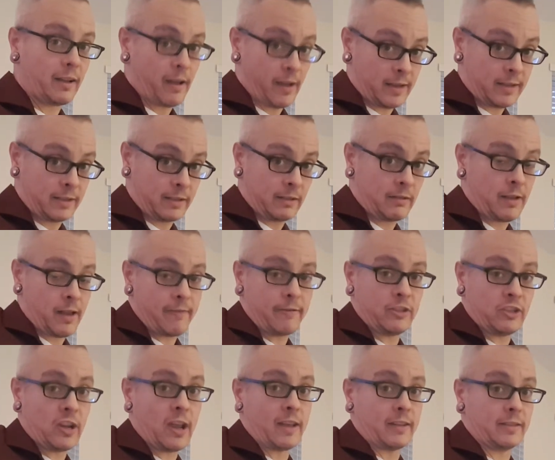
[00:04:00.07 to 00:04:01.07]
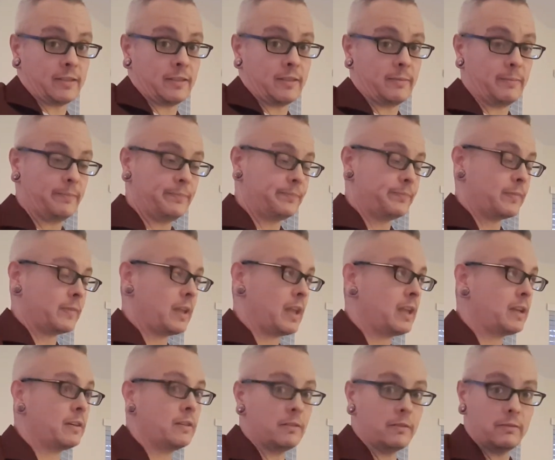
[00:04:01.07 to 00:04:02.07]
I still have a chest.
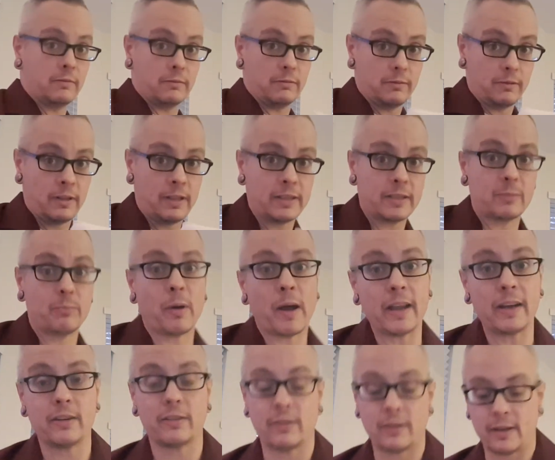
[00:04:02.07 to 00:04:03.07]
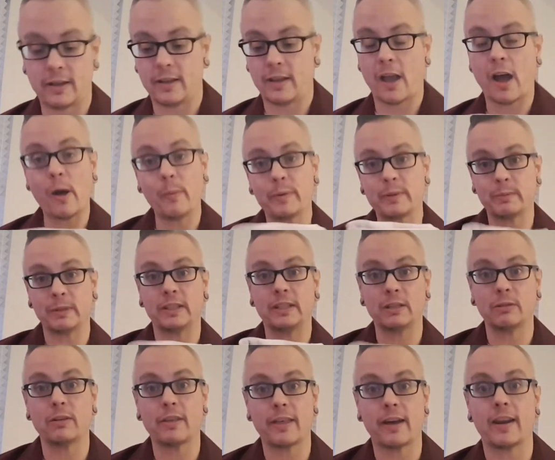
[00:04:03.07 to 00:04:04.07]
And this binder helps me
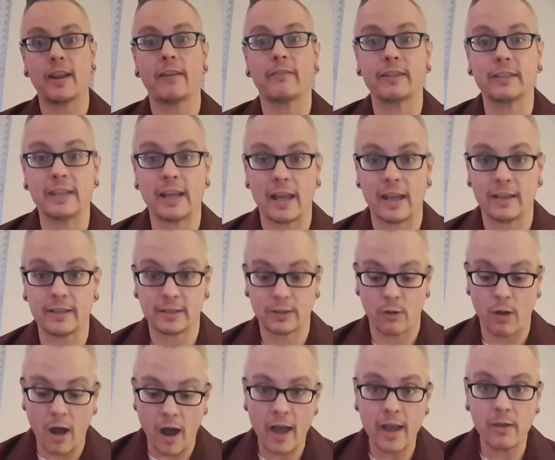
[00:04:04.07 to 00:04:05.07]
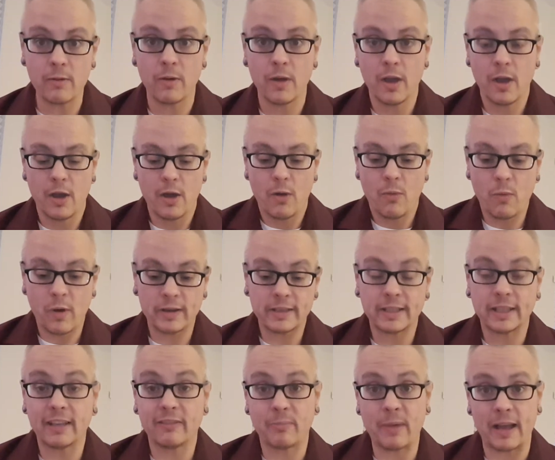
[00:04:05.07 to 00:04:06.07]
deal with that every day. So I want to
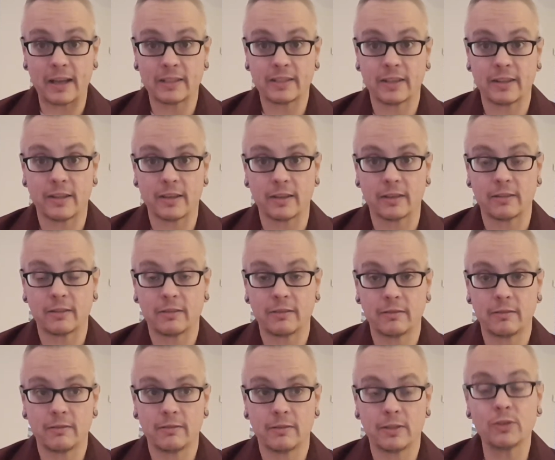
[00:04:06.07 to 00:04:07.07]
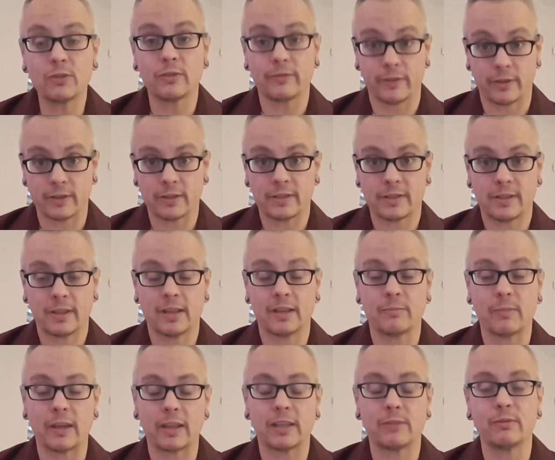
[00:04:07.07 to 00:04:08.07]
give back to the universe and
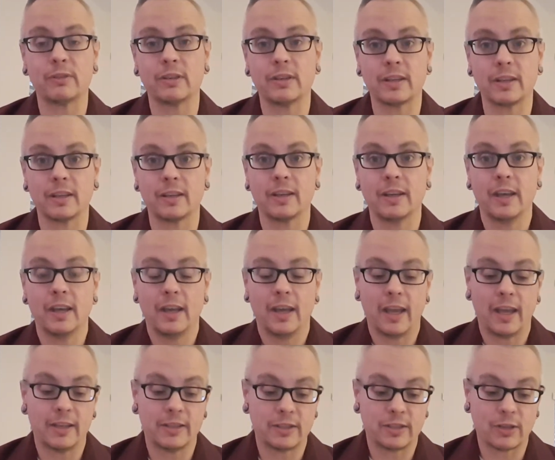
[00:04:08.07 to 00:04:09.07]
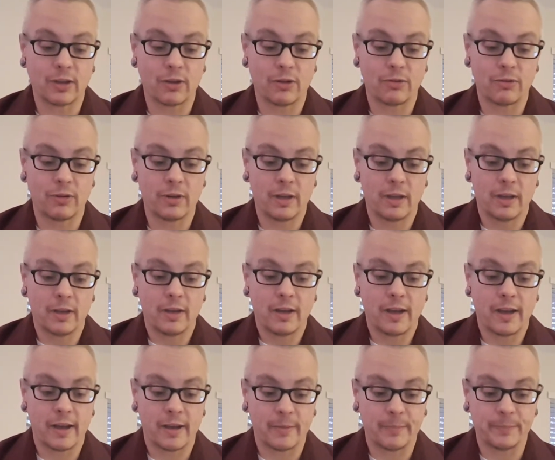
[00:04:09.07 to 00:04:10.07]
my community. And so
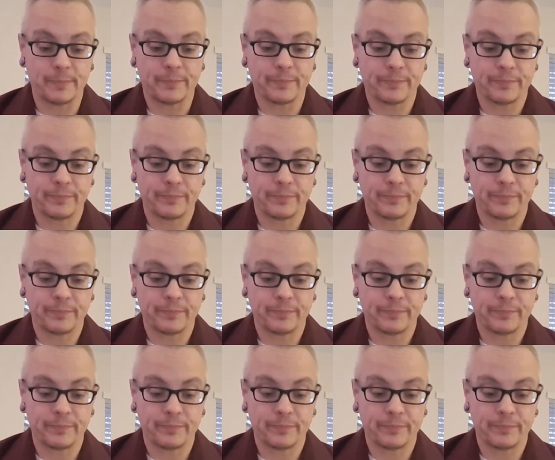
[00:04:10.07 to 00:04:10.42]
um,